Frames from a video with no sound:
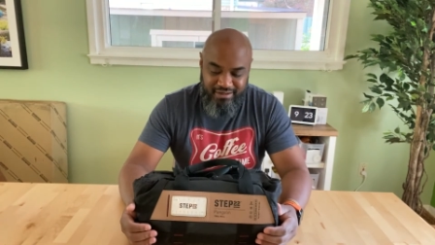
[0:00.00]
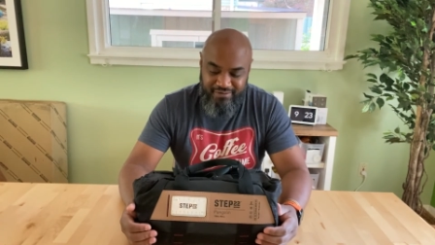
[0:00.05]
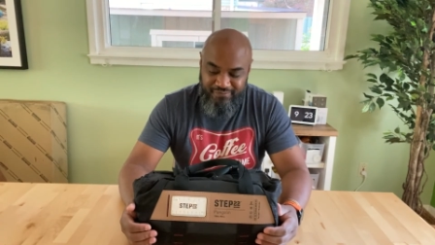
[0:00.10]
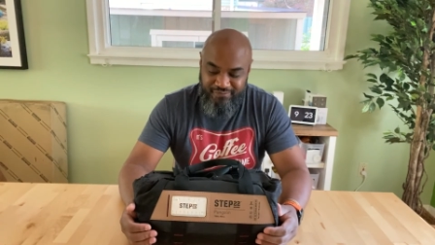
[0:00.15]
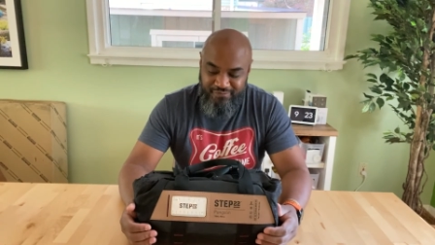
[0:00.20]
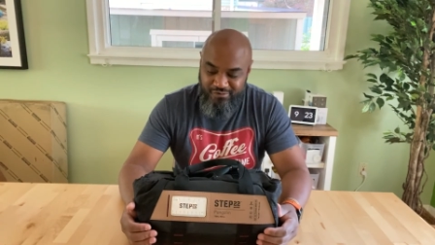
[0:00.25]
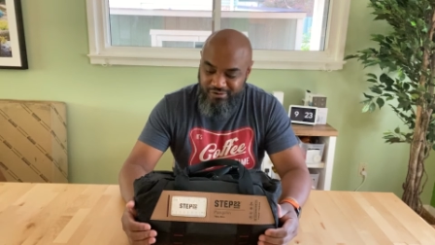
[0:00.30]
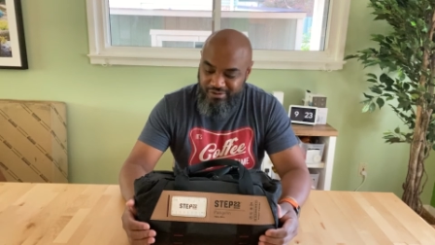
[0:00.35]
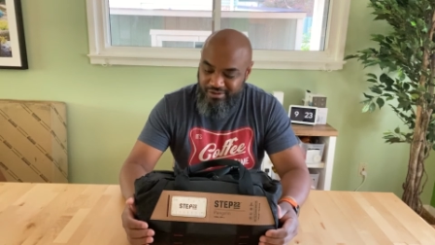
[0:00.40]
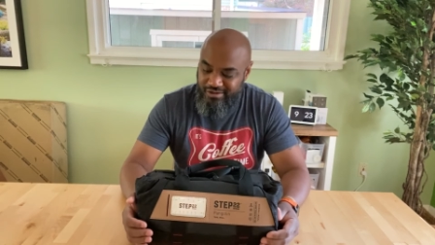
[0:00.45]

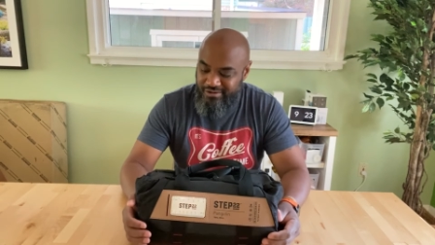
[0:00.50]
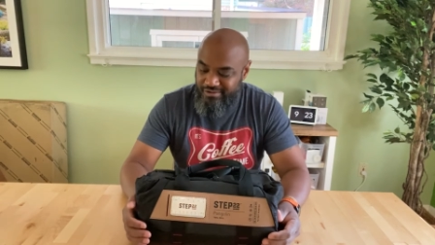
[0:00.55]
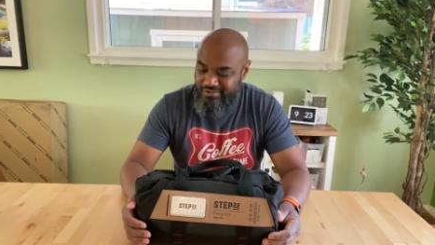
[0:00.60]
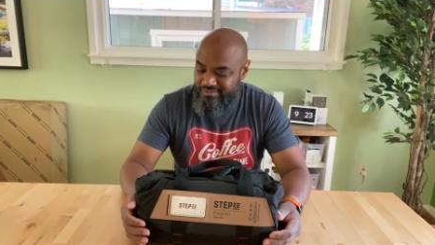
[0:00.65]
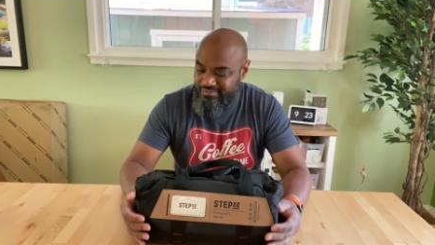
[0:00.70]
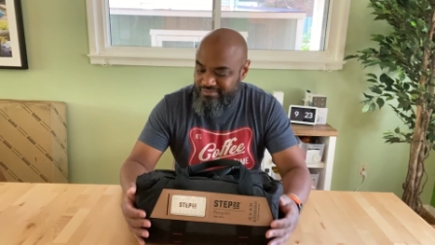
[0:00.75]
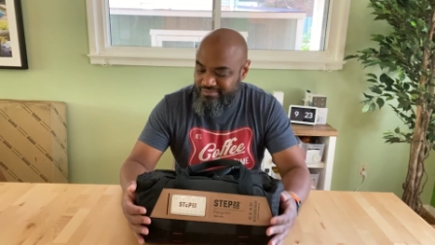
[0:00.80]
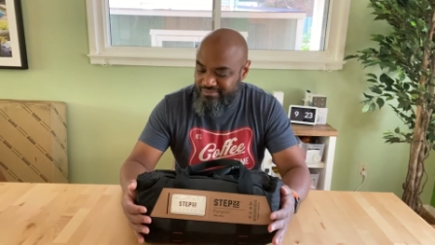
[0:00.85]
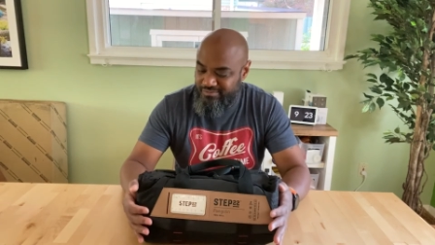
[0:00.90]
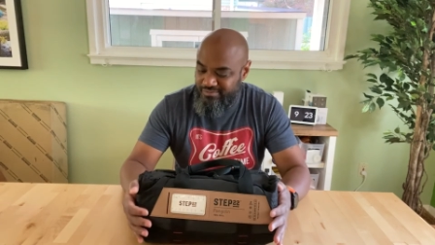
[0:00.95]
for the
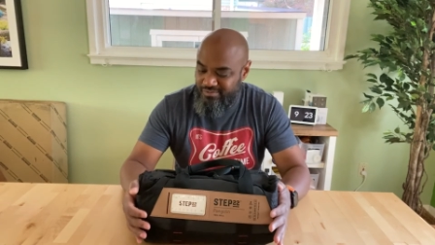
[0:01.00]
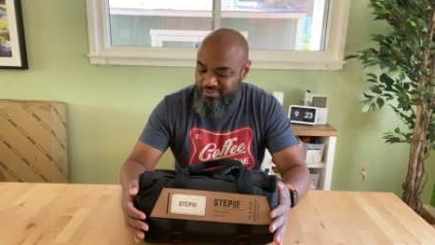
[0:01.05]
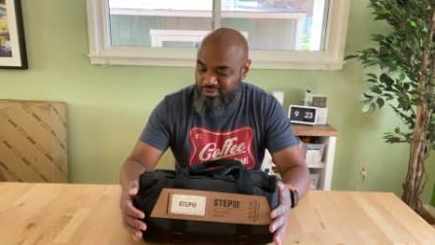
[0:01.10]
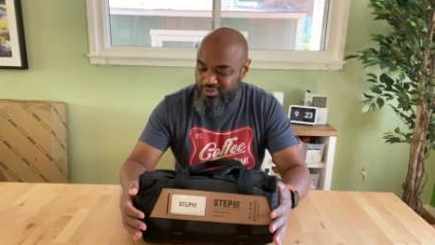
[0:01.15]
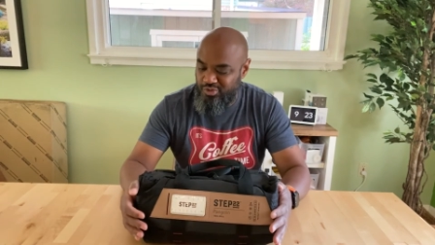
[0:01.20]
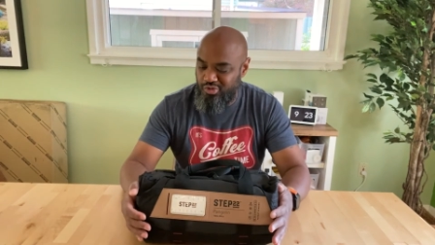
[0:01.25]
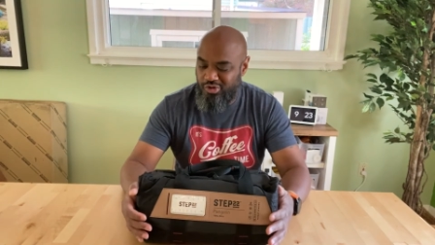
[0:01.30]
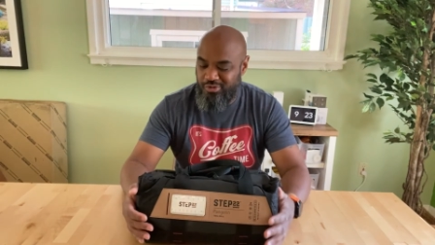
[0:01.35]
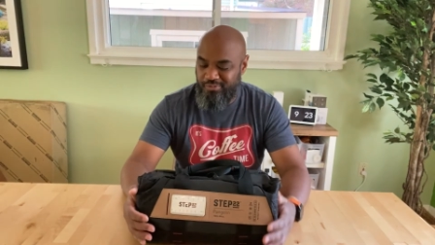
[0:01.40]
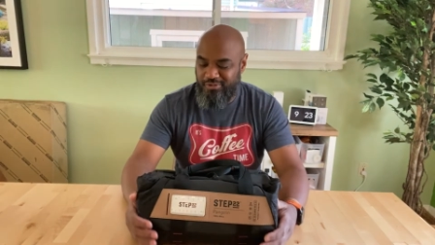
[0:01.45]

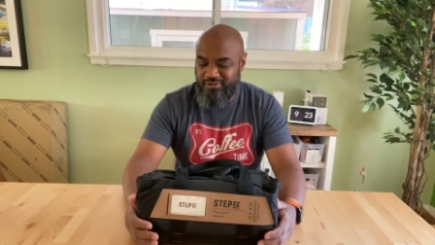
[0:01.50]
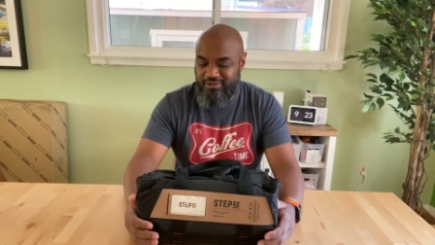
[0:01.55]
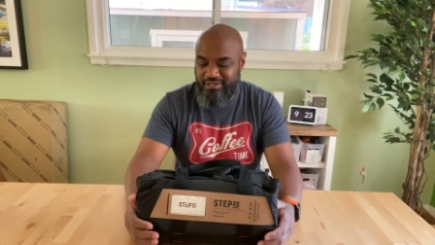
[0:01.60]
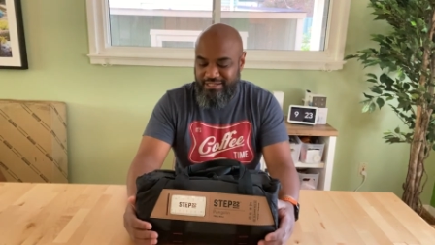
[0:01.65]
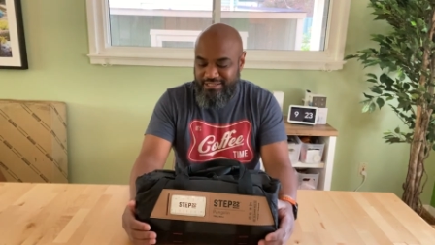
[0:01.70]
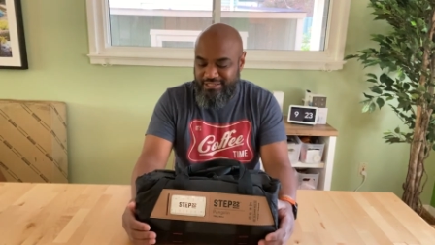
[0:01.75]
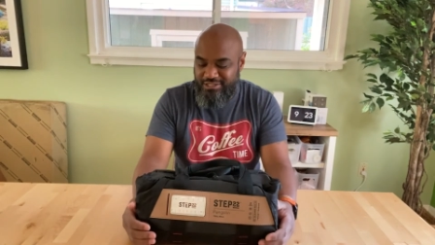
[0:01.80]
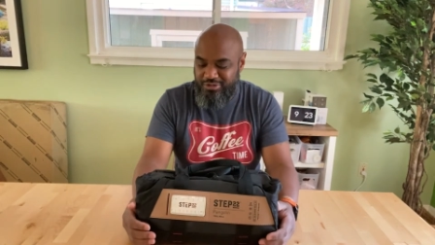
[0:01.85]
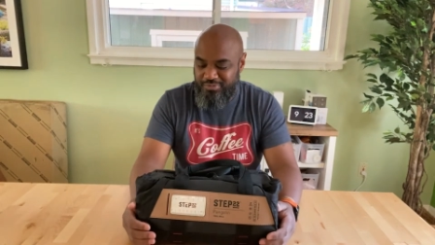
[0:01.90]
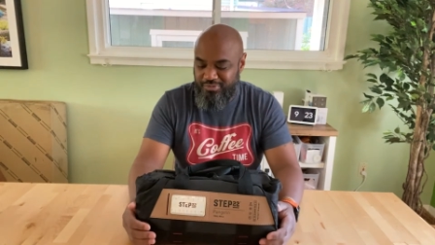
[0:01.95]
normal
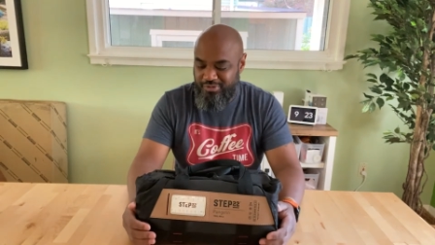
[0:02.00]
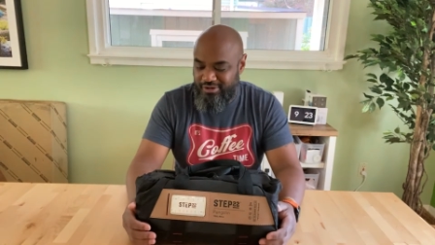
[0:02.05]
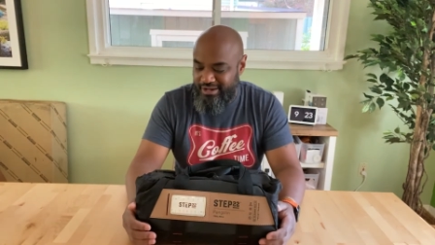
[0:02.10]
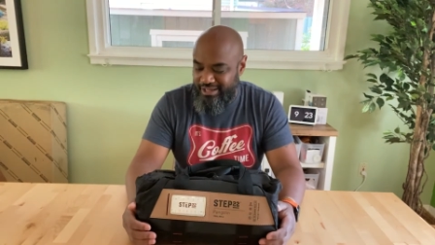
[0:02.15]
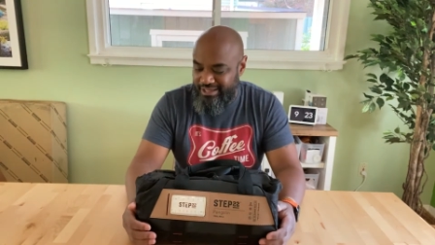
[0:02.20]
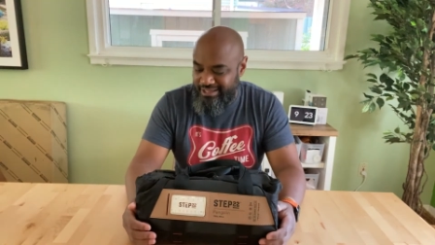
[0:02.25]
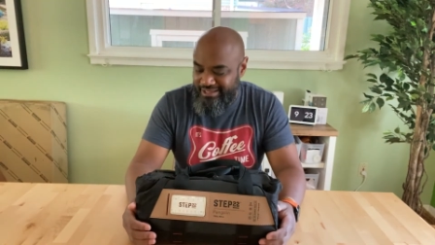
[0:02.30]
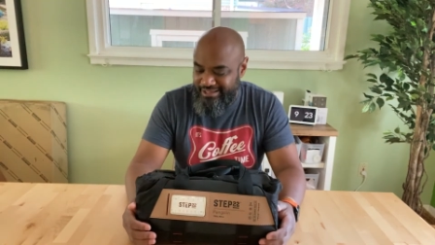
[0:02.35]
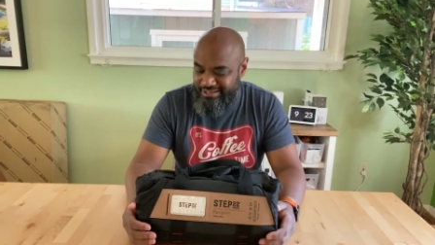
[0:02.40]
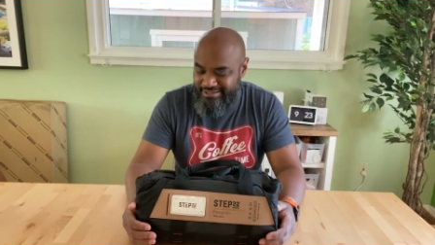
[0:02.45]
consumer, I
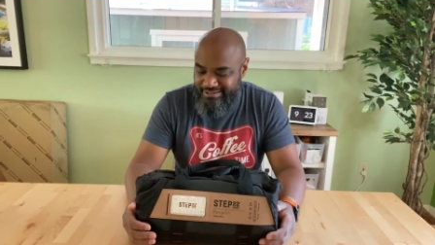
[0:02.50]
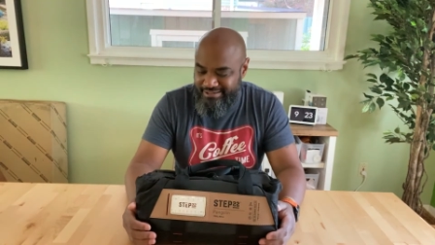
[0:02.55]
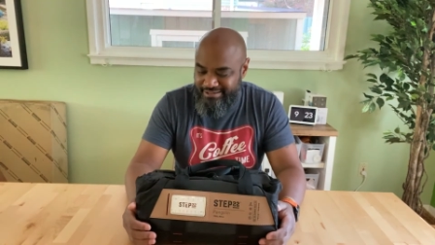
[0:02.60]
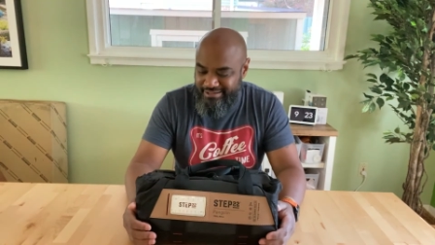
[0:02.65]
guess,